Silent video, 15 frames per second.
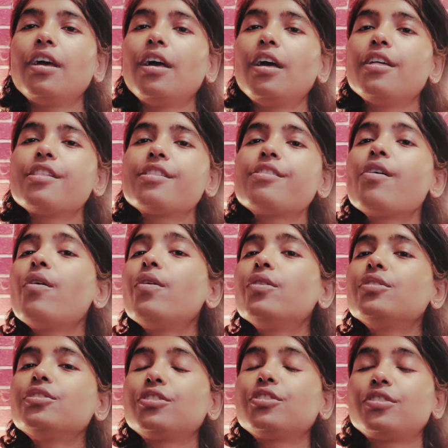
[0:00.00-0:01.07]
So
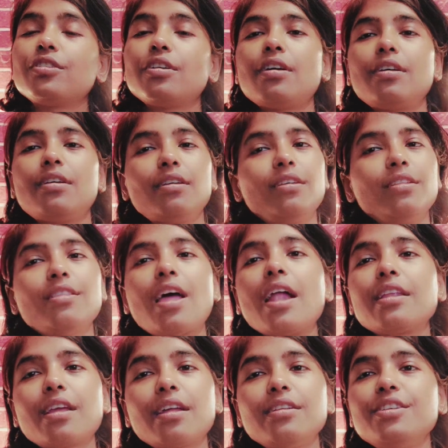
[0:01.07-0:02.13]
in that
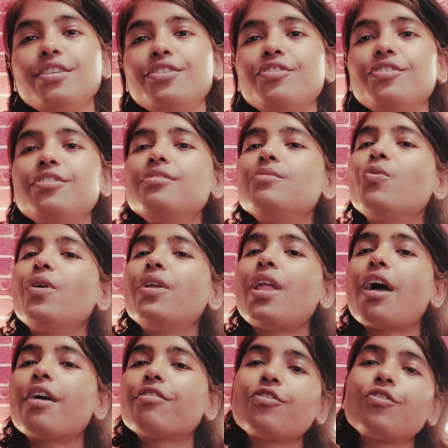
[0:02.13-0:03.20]
condition, one
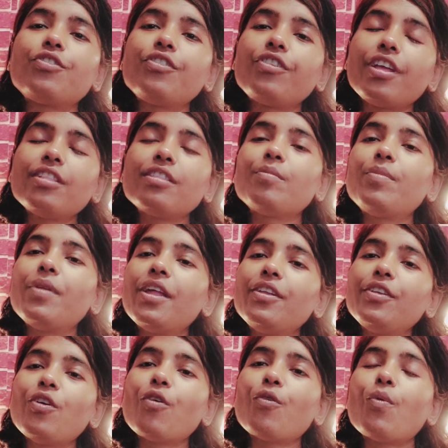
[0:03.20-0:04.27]
has to drink the
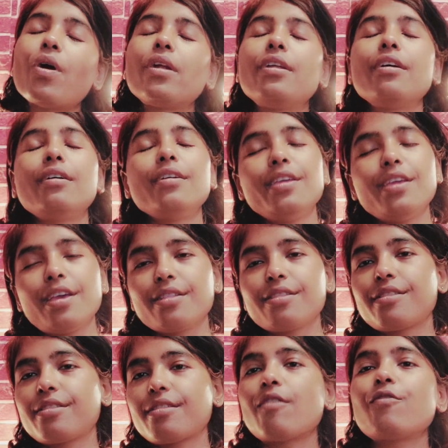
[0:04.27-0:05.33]
plenty of water,
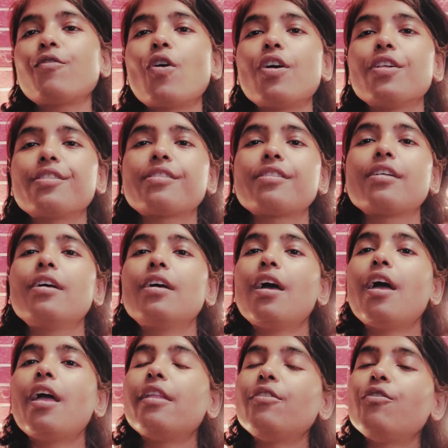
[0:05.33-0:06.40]
yes, of course.
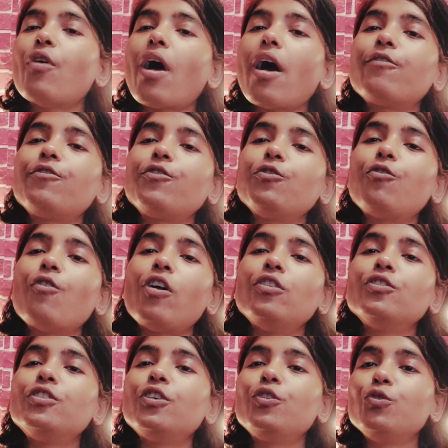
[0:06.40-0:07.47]
And you have to follow
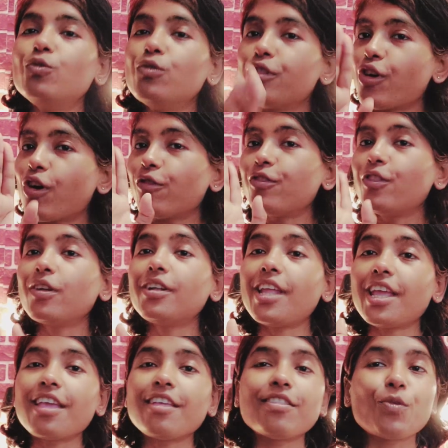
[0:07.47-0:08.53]
the rules of the
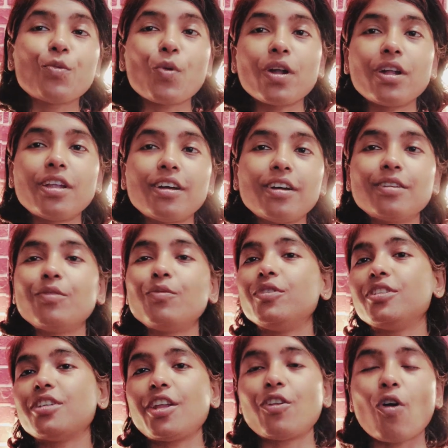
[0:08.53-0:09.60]
taking the water,
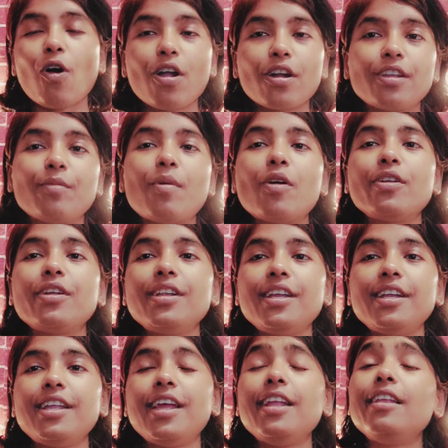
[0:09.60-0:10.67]
which I talked about in
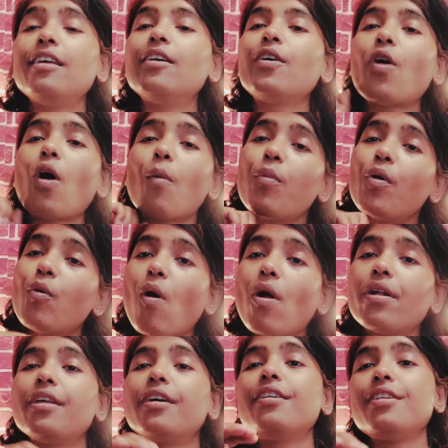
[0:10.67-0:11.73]
detail. Copper
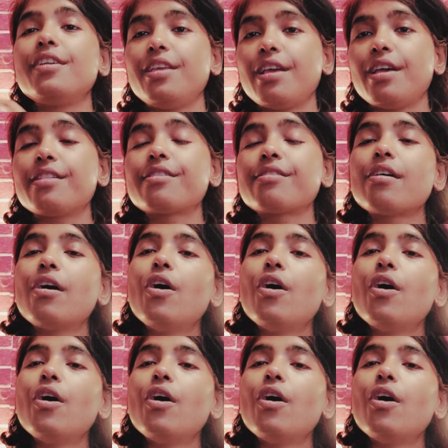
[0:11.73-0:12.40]
water, yes.